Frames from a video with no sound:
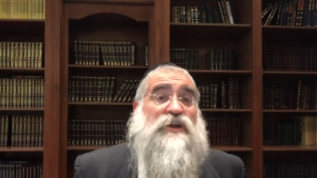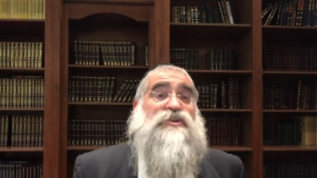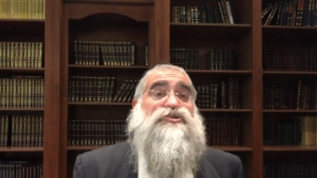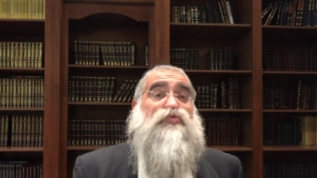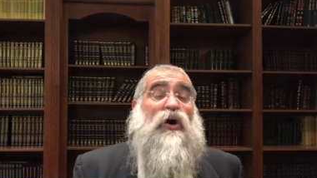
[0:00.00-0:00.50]

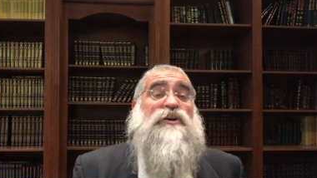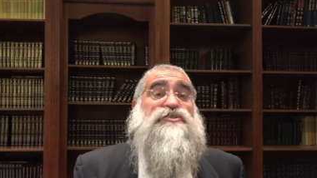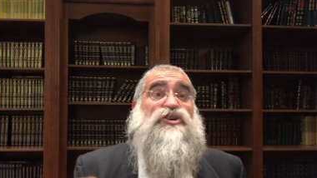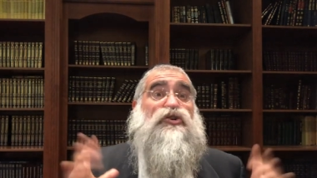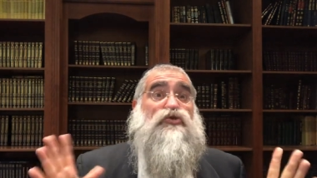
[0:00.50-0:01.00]
There's one
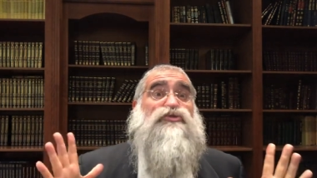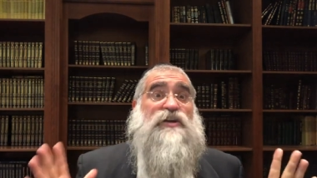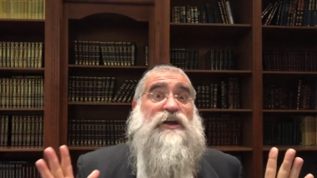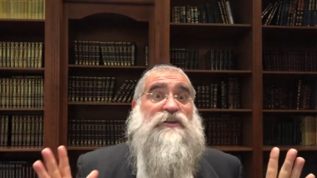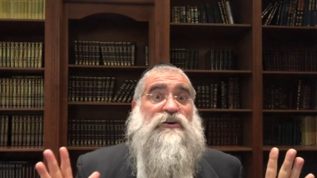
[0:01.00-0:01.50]
is
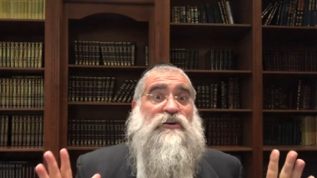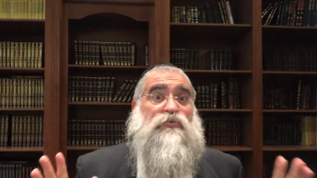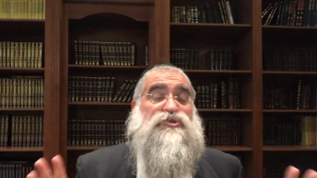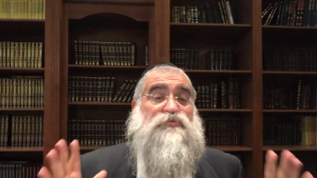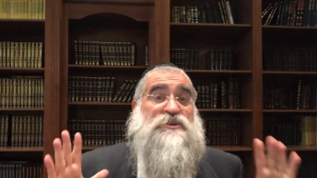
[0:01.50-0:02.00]
Yichud Law,
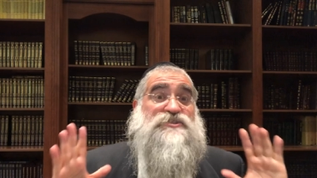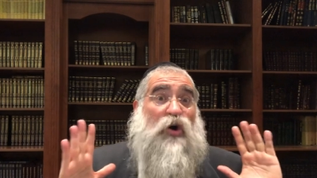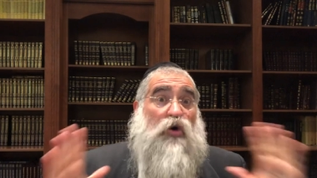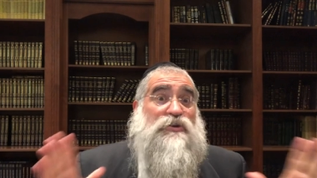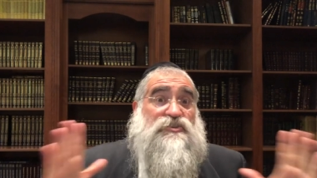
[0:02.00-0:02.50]
which means the
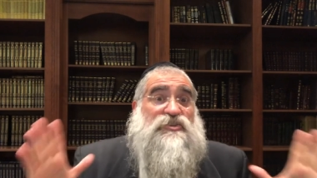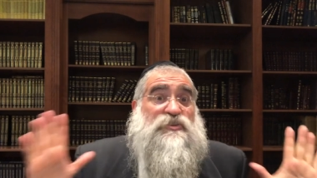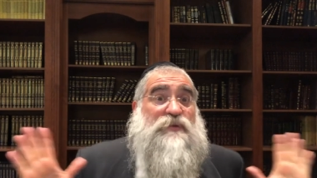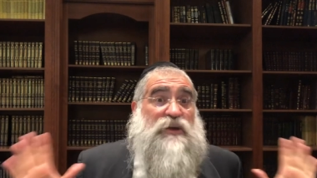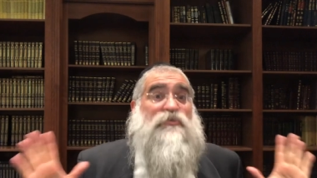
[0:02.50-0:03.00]
only thing to
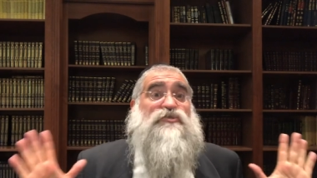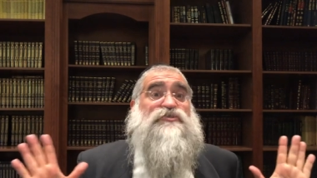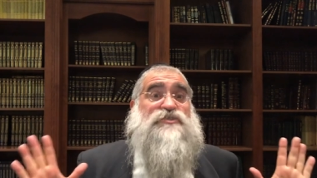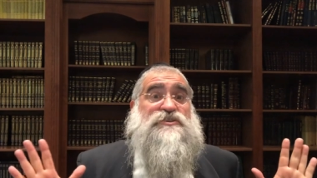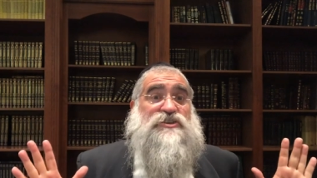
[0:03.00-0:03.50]
begin with you
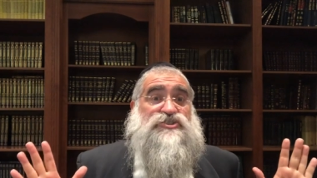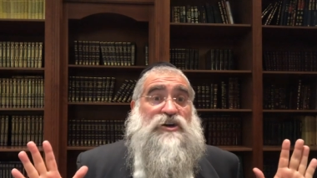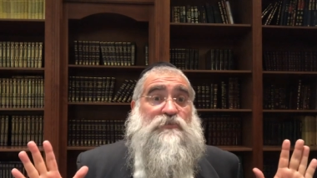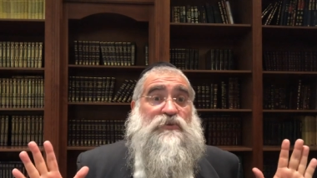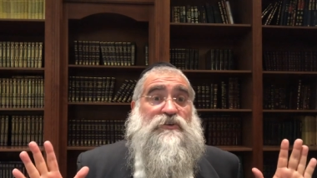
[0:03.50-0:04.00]
see is Hashem.